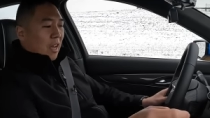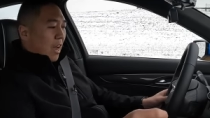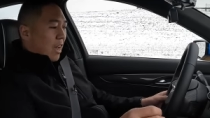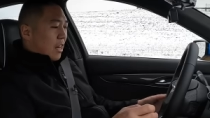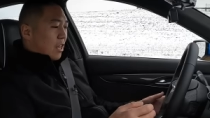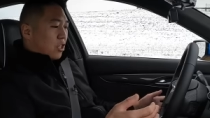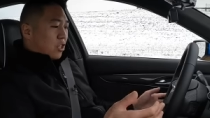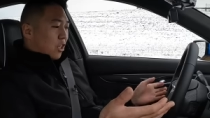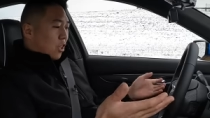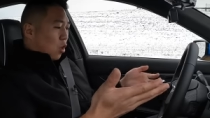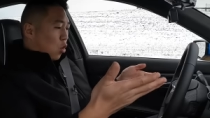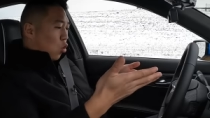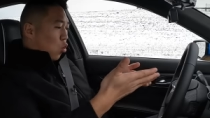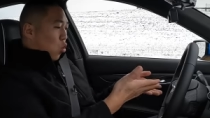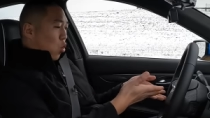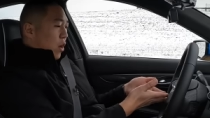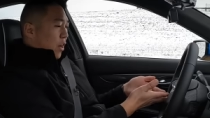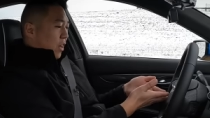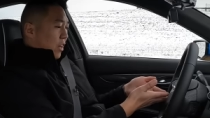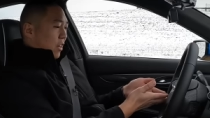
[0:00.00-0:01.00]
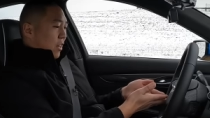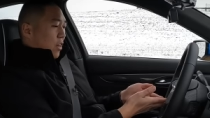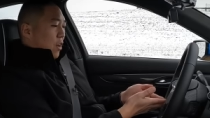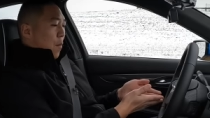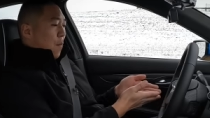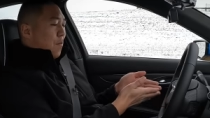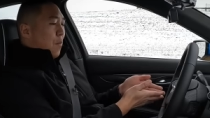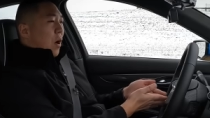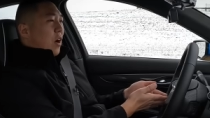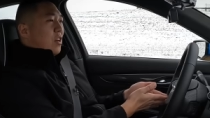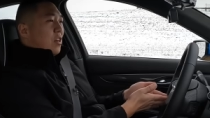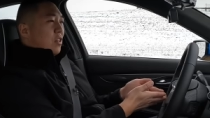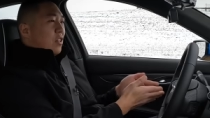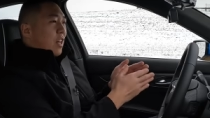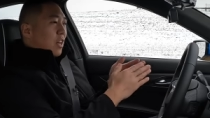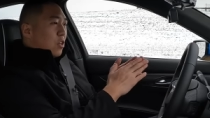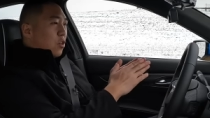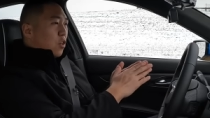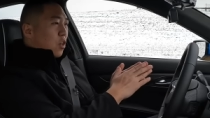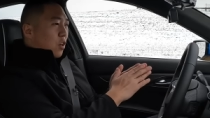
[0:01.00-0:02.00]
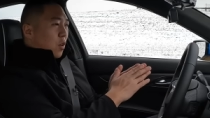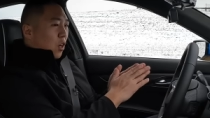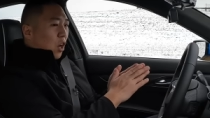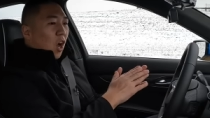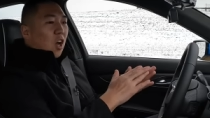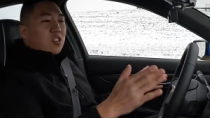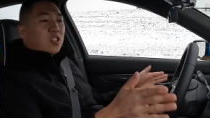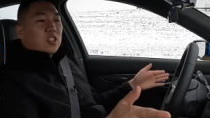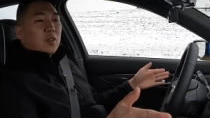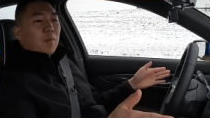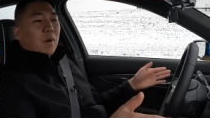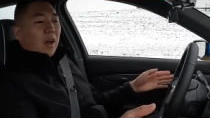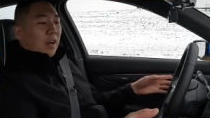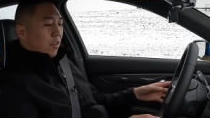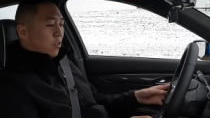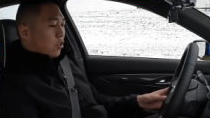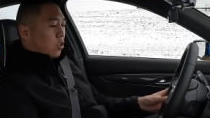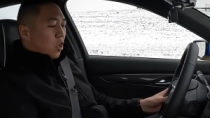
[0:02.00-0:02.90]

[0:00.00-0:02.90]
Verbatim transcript: And it's like a quick button that you can customize.